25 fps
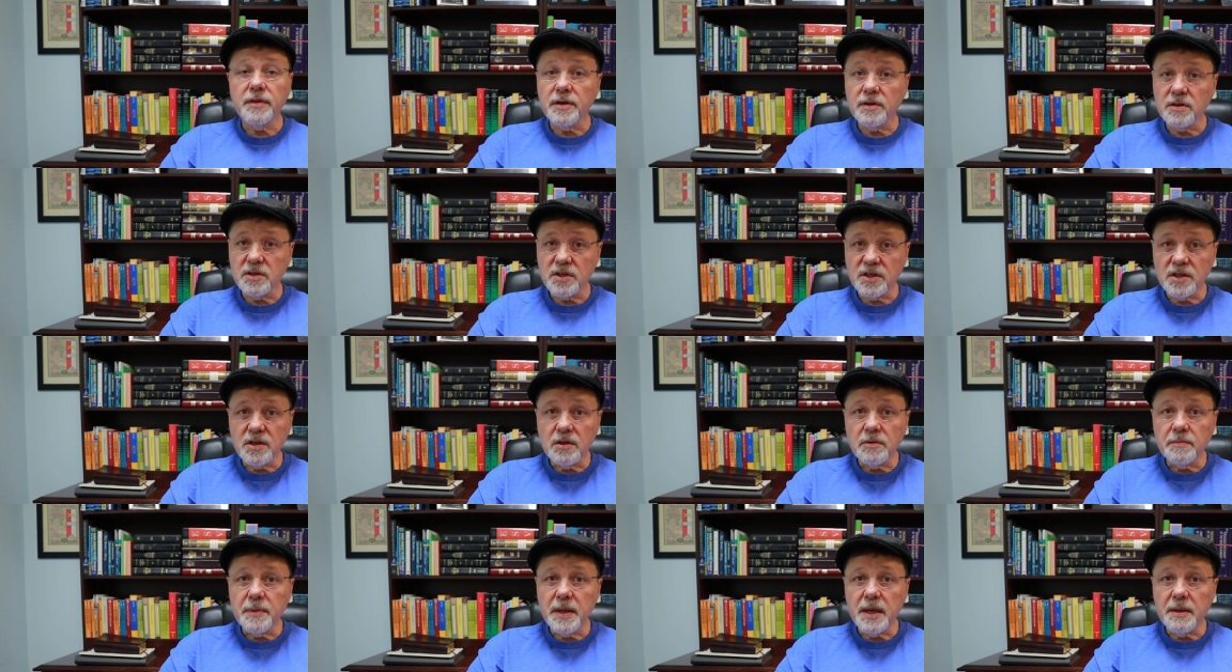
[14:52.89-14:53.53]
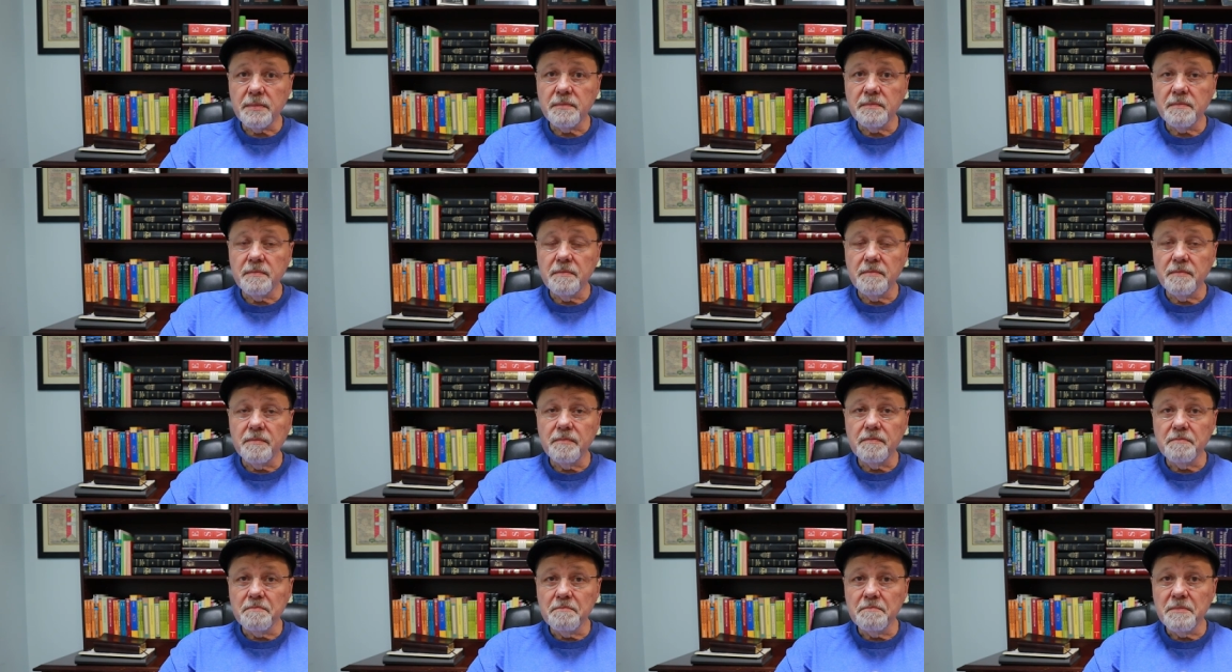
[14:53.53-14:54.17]
There still
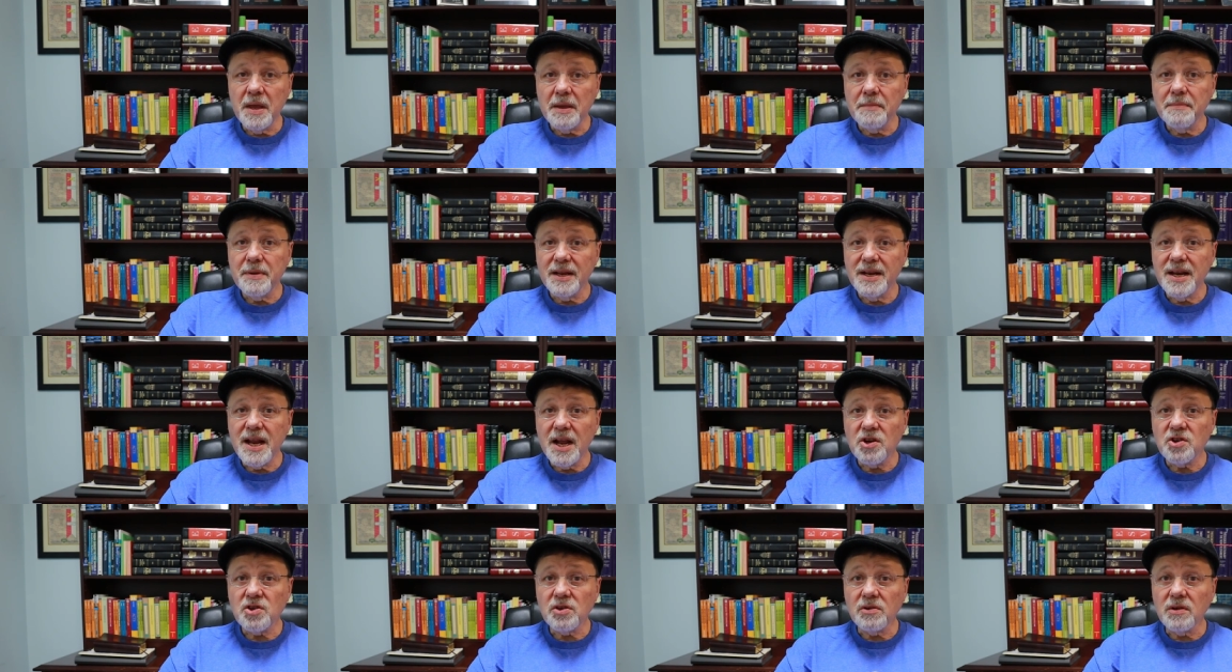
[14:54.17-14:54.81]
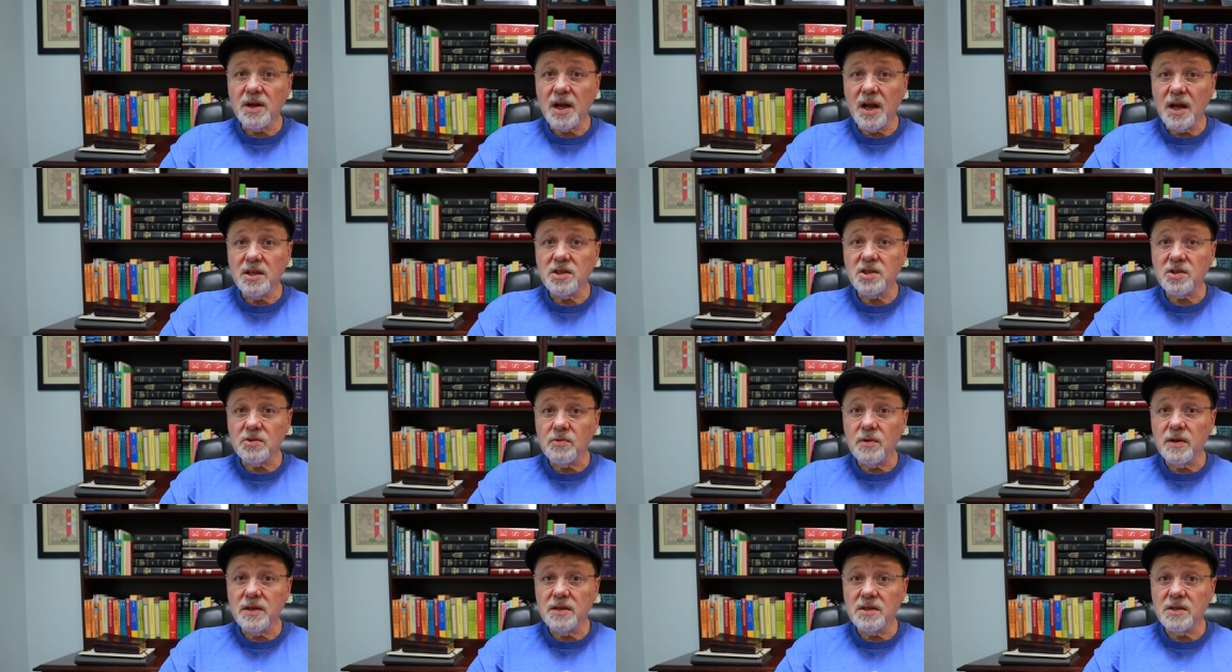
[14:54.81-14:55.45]
may be natural
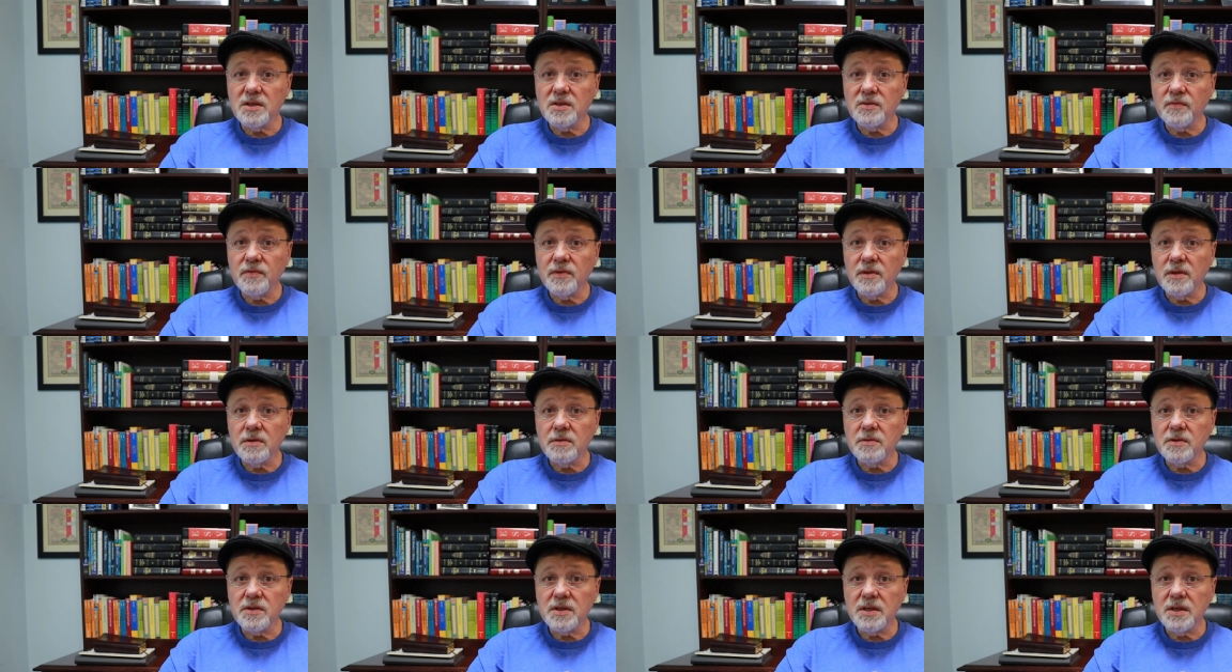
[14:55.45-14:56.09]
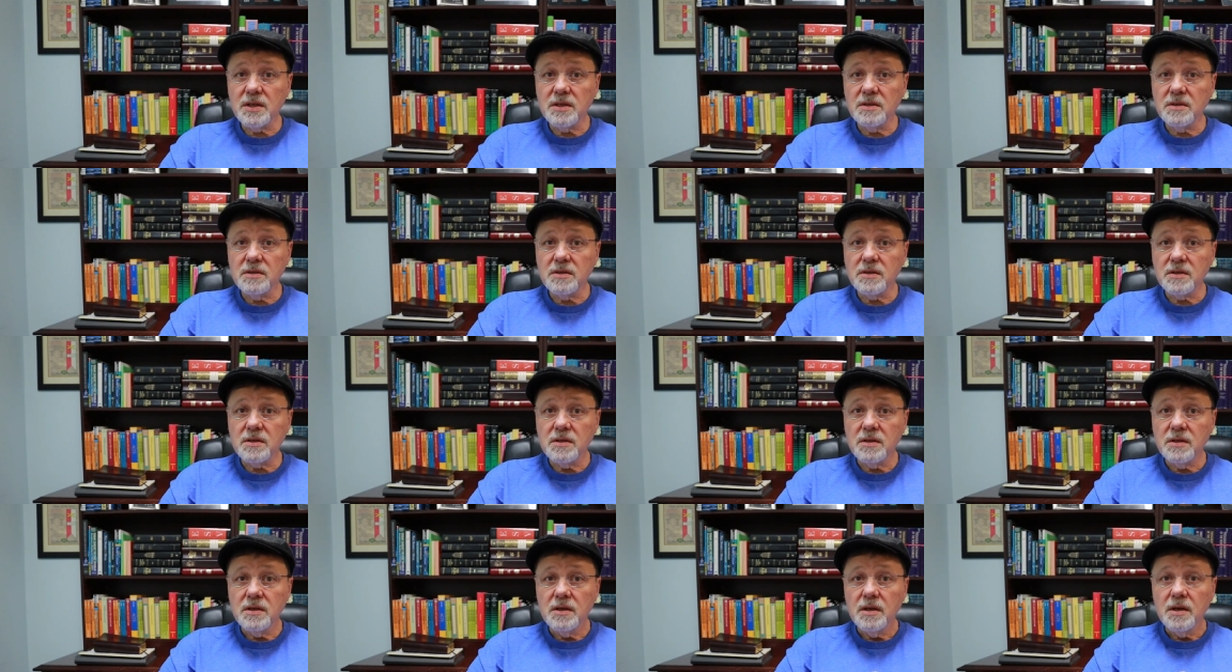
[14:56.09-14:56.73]
consequences for those
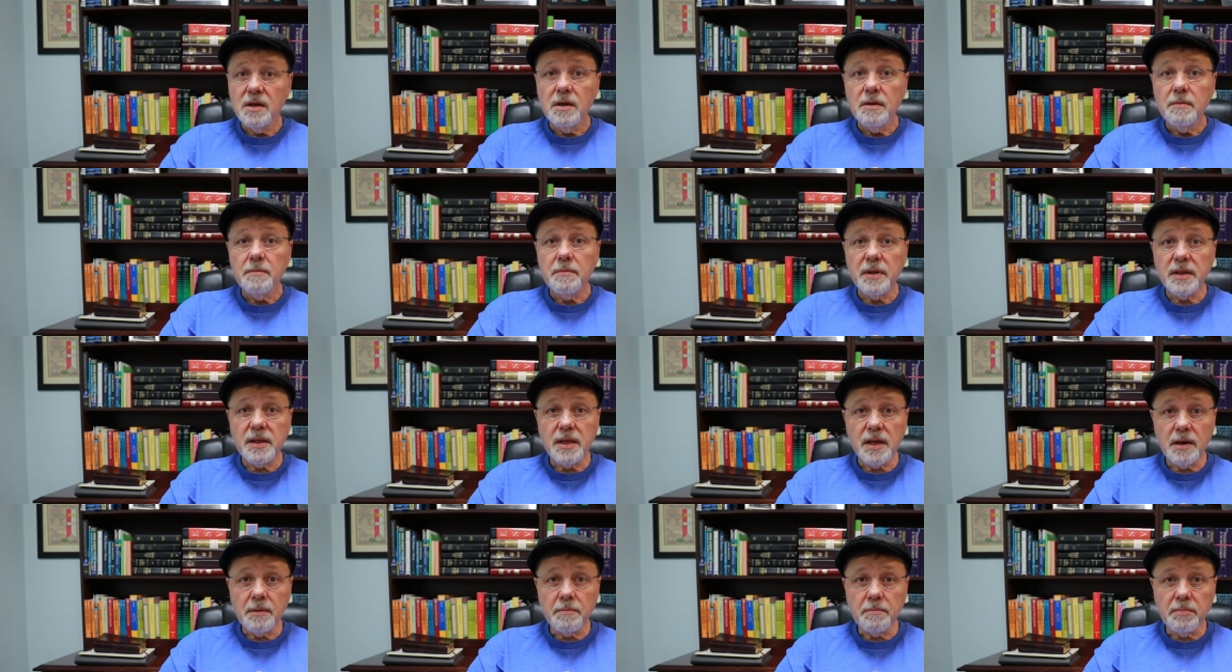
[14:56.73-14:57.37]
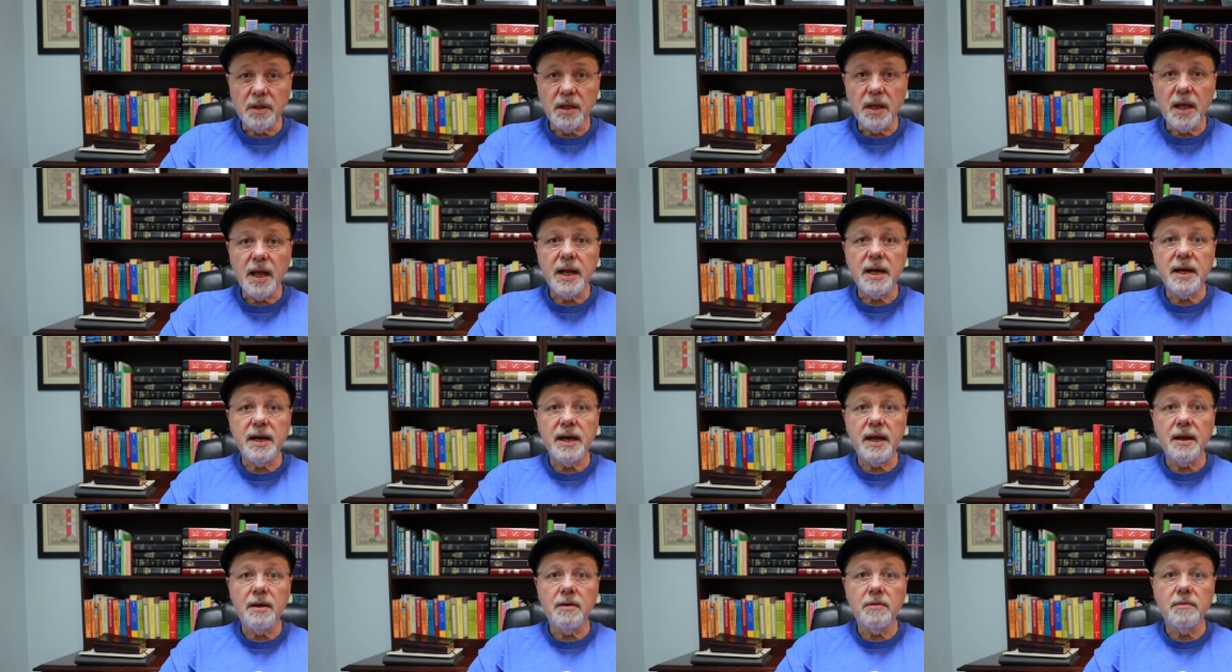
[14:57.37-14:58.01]
sins, but they are
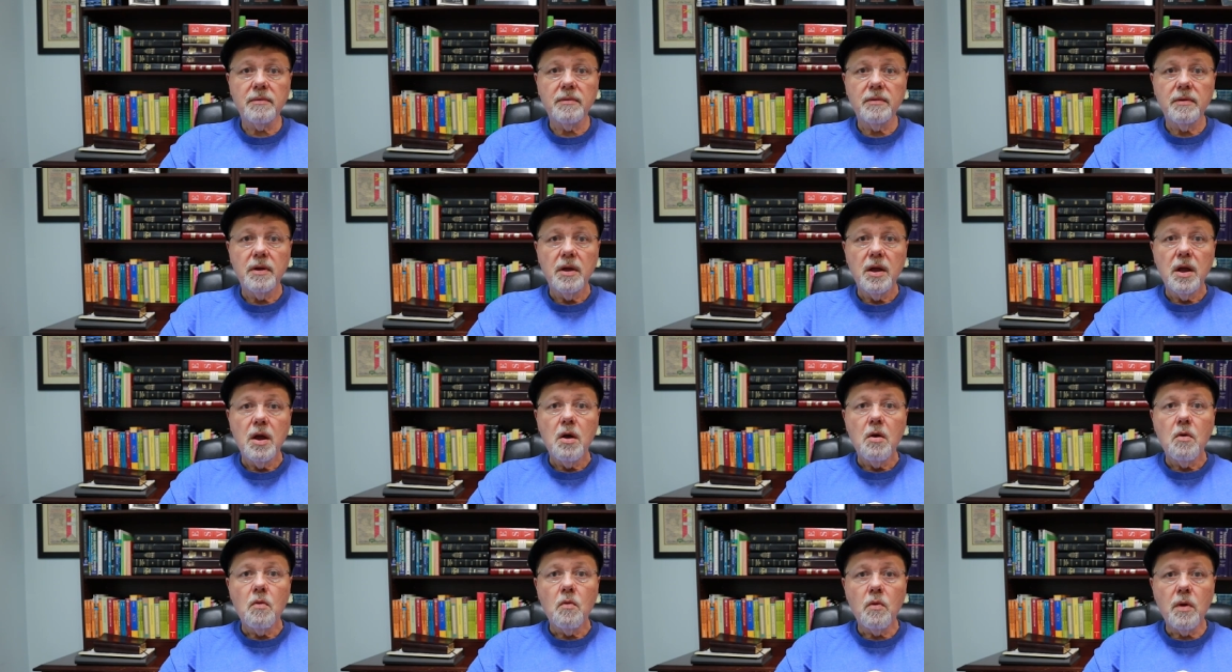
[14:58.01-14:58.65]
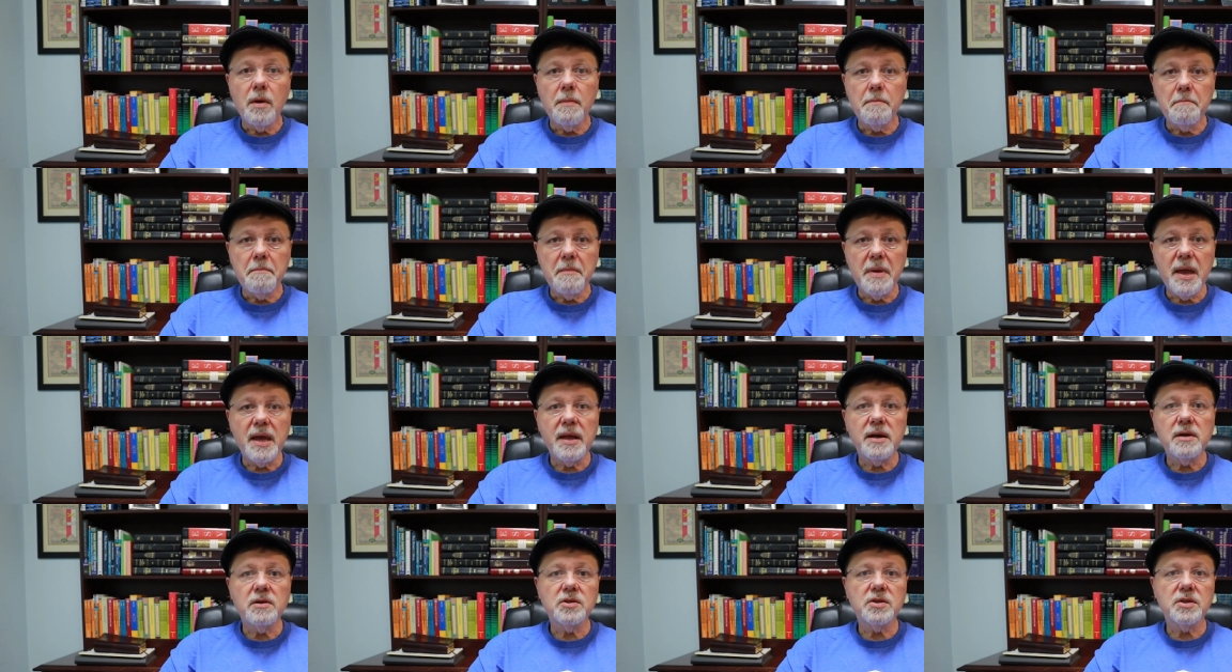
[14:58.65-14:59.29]
blotted out. What
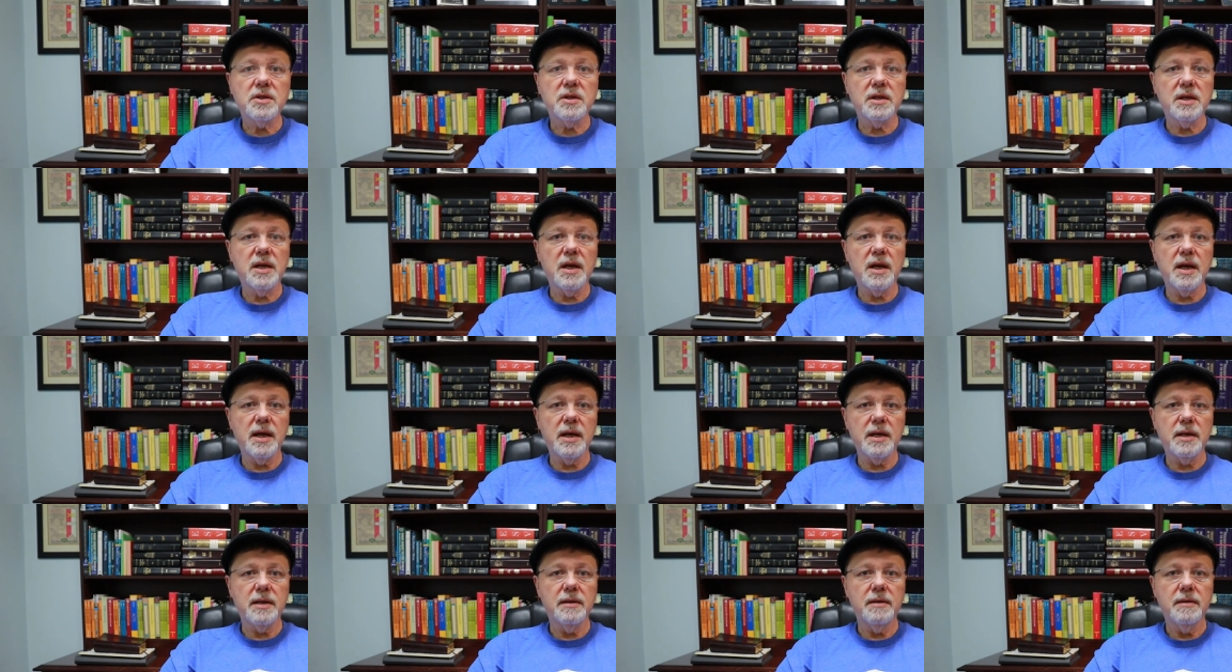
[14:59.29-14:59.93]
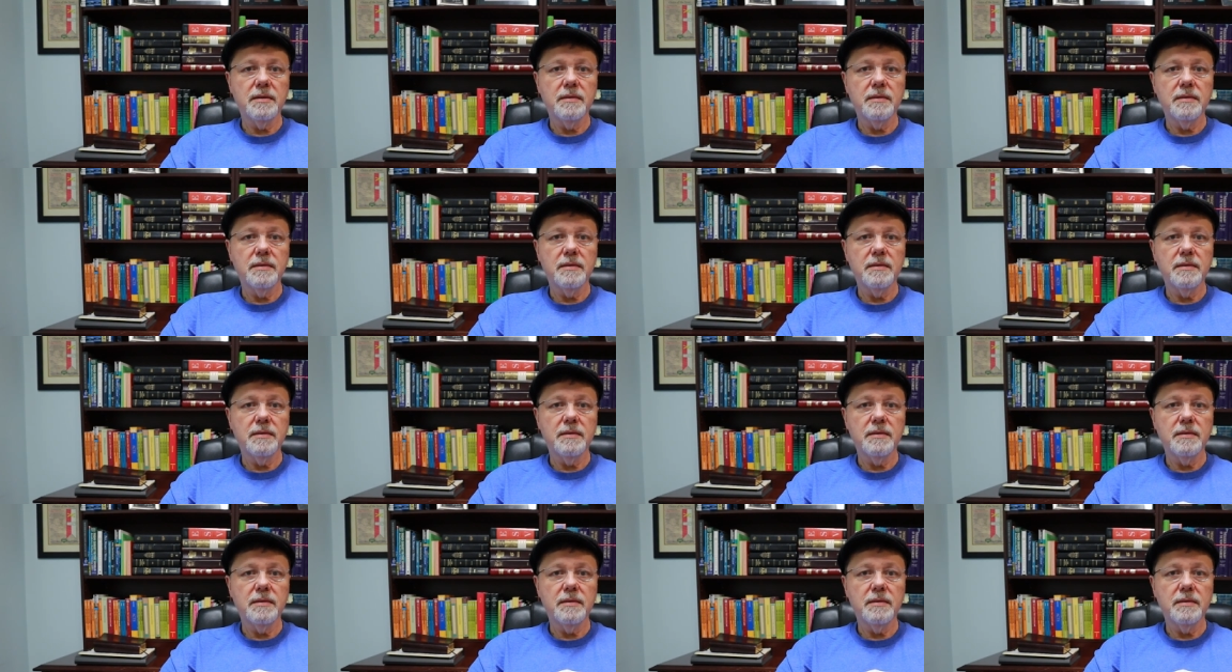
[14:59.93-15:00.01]
mattered to God